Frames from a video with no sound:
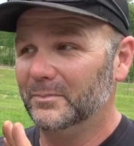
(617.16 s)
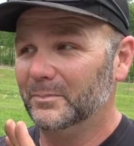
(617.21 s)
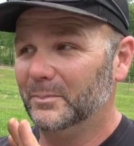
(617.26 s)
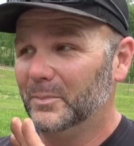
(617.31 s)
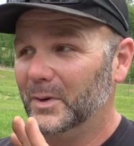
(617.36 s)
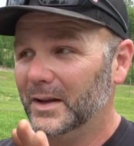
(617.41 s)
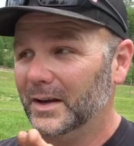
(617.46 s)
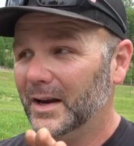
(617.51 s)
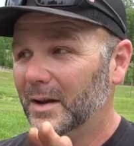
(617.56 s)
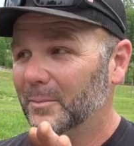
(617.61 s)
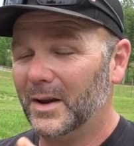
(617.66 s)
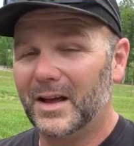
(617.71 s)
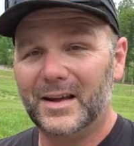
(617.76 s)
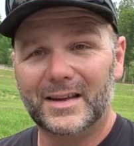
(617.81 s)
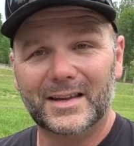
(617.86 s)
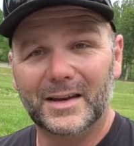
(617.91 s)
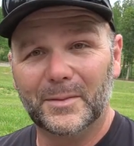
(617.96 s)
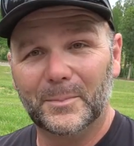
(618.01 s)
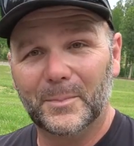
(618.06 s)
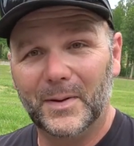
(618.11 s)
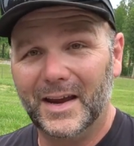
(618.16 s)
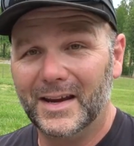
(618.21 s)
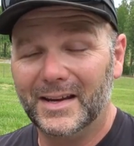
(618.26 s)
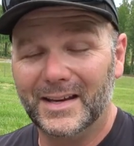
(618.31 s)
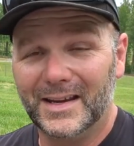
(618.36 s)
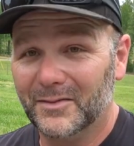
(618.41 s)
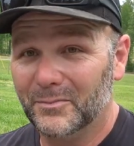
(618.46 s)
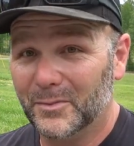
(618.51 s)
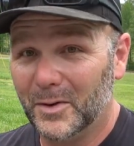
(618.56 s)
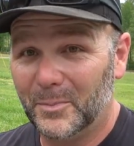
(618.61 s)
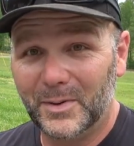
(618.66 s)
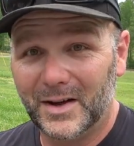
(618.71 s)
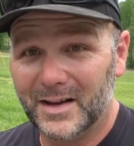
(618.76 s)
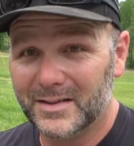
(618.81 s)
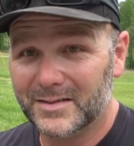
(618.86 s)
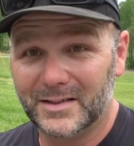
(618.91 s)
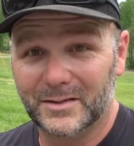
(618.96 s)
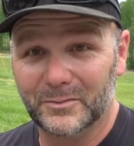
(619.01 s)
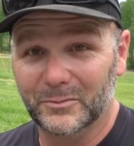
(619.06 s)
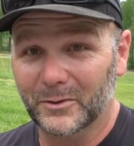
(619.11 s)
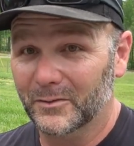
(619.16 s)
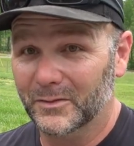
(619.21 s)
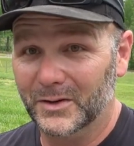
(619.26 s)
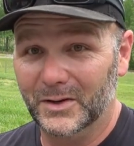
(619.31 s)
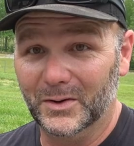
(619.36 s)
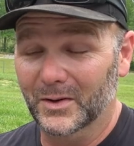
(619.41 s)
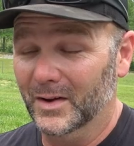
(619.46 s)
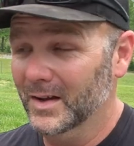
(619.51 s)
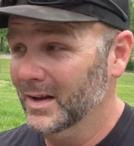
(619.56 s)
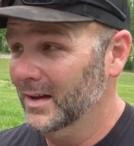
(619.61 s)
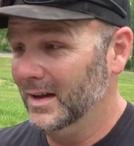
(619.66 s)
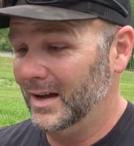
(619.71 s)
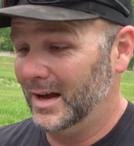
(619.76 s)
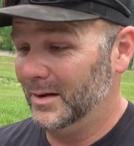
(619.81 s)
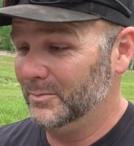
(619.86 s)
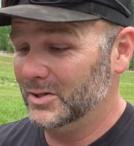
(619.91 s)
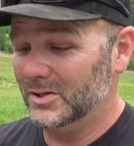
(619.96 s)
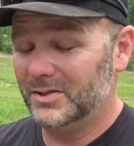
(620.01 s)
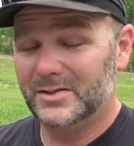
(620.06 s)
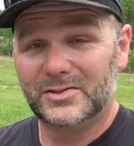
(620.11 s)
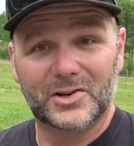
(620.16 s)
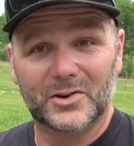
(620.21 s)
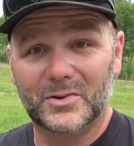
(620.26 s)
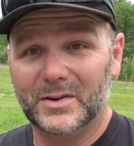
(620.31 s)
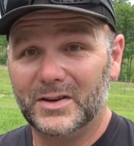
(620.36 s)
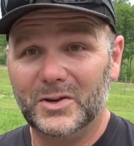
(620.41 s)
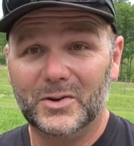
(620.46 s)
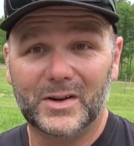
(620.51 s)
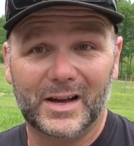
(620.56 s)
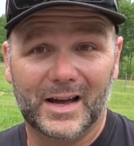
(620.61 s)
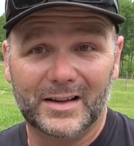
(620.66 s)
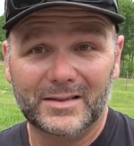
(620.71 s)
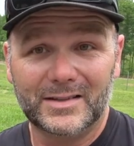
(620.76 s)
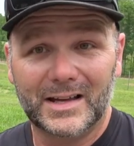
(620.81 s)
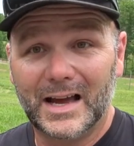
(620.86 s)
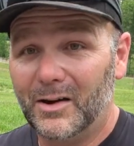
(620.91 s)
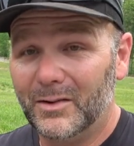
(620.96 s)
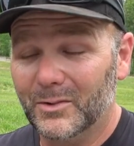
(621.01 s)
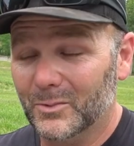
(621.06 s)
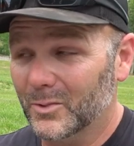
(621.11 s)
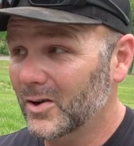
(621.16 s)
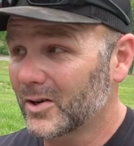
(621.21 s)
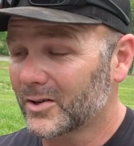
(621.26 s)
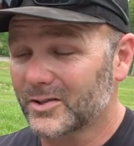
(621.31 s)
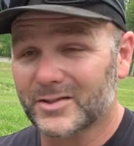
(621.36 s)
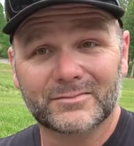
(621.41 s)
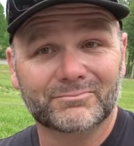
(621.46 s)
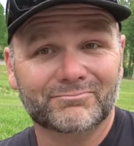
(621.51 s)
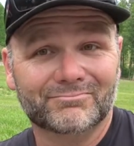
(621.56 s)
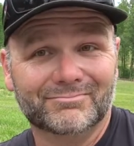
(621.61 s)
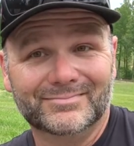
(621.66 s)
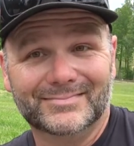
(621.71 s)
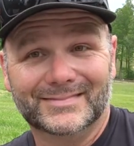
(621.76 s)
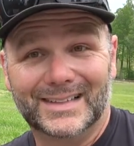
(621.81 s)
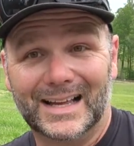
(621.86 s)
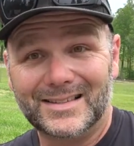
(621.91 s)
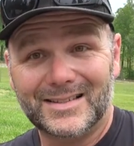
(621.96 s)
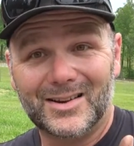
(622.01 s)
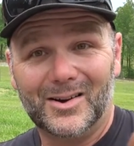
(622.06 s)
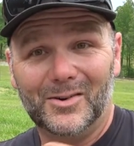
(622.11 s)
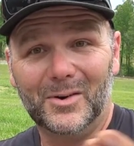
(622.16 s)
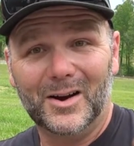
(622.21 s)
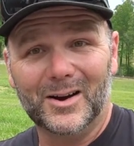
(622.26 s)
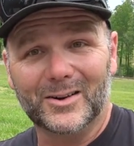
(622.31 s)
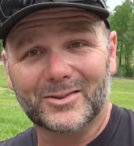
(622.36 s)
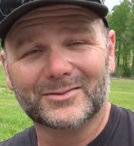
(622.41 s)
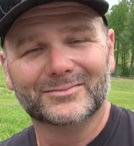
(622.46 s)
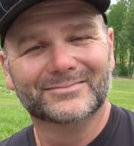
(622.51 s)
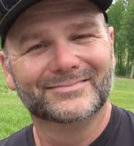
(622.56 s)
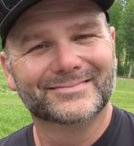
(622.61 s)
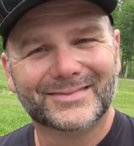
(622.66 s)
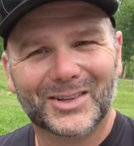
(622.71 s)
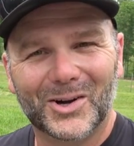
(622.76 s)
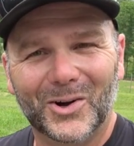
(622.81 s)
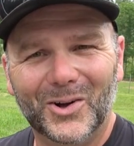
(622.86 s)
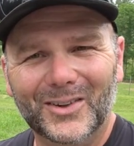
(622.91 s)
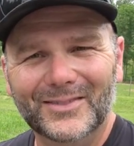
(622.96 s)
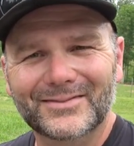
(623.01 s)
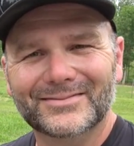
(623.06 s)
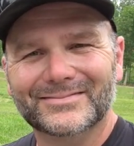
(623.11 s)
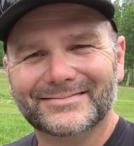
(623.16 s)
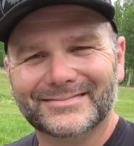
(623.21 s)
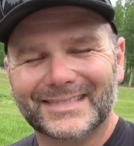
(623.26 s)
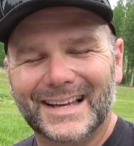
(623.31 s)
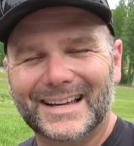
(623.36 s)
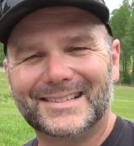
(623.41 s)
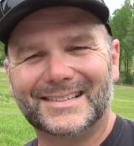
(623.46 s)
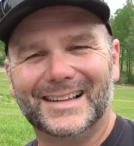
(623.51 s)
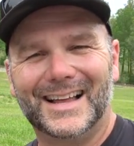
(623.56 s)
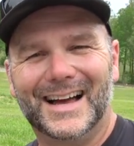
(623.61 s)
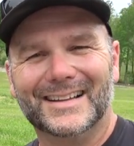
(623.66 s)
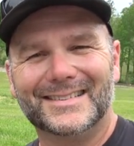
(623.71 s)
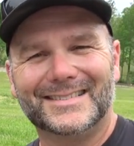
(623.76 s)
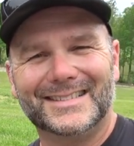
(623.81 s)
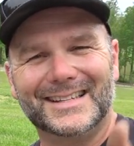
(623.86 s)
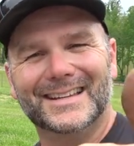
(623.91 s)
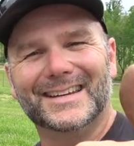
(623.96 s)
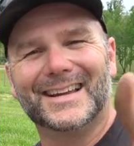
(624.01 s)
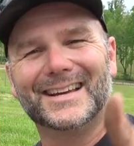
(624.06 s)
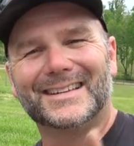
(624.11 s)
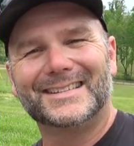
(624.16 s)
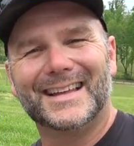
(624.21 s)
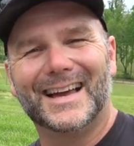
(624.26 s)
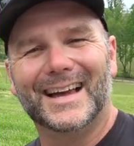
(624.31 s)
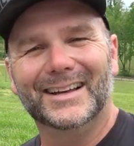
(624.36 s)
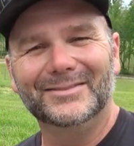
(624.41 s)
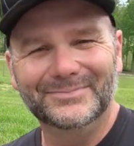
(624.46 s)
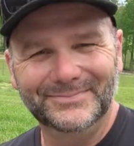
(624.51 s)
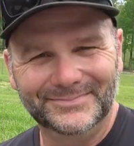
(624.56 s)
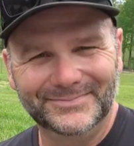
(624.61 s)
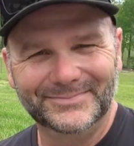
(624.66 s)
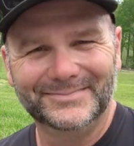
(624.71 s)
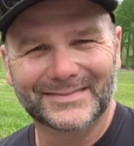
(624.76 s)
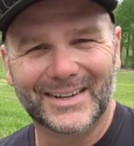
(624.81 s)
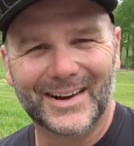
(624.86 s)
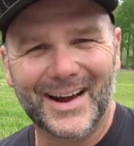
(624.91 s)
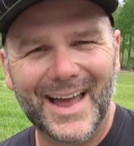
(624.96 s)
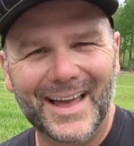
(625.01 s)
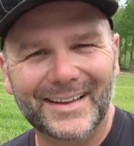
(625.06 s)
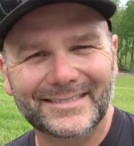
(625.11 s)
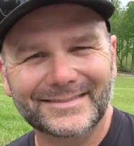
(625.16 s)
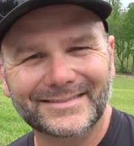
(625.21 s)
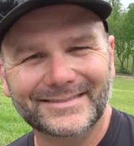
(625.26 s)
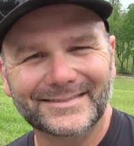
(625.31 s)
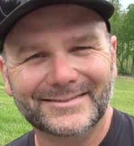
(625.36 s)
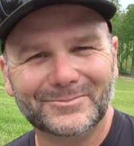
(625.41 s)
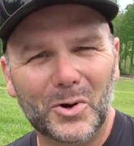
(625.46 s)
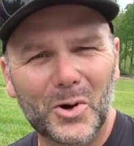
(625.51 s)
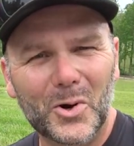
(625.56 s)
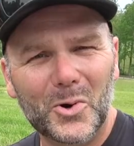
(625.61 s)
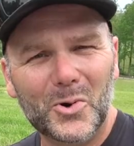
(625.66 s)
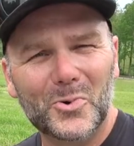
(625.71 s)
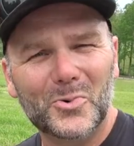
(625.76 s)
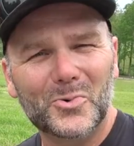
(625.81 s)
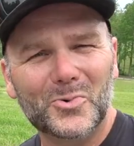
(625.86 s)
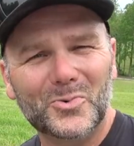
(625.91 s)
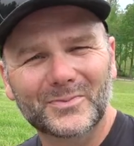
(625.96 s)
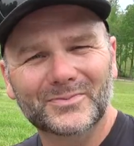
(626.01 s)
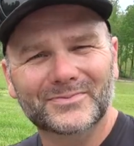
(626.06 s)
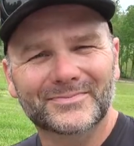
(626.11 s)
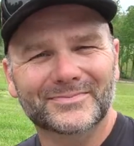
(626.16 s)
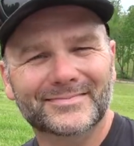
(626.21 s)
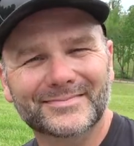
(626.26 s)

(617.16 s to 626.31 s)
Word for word: but I'm not getting paid to give them a positive review. I'm just showing you guys how it works. That's how it works. Cool? Thanks a lot. See you next time. All right? Woo! Come on